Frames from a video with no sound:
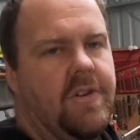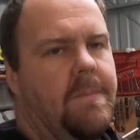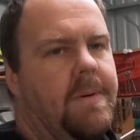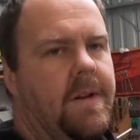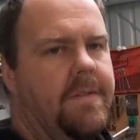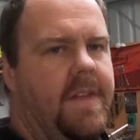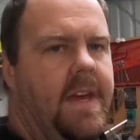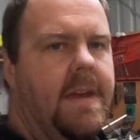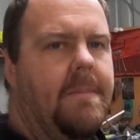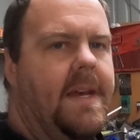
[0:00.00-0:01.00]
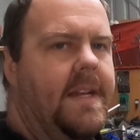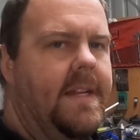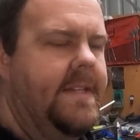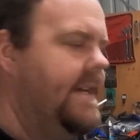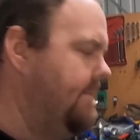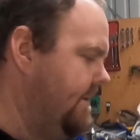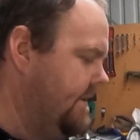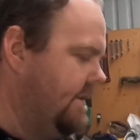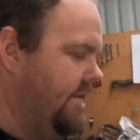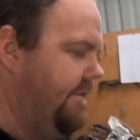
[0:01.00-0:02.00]
trumpet off that and made an
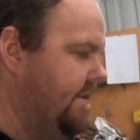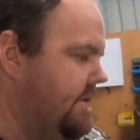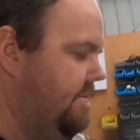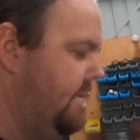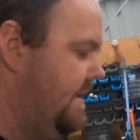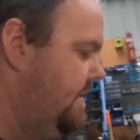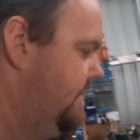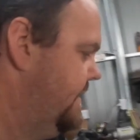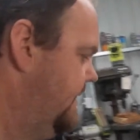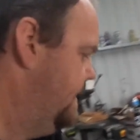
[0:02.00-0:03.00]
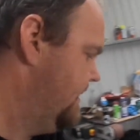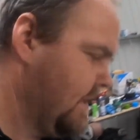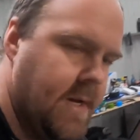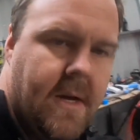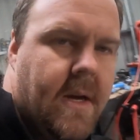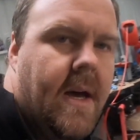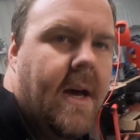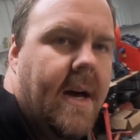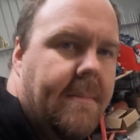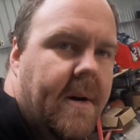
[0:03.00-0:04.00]
adapter so it fits on my old
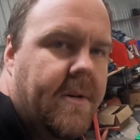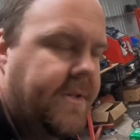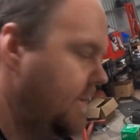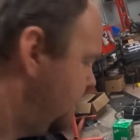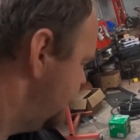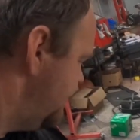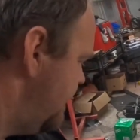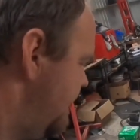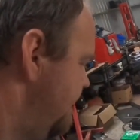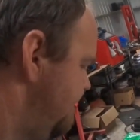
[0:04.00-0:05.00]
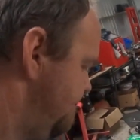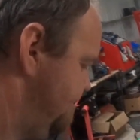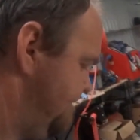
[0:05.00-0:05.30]
Turbo Smart one.